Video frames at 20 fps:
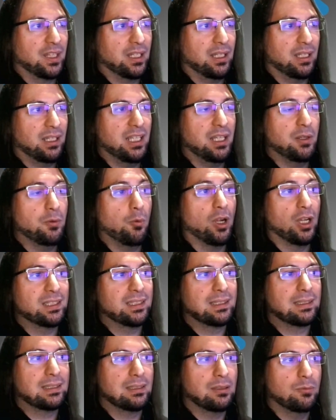he
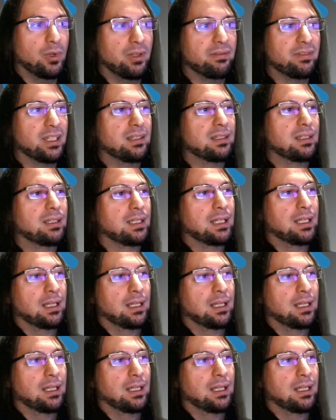works within,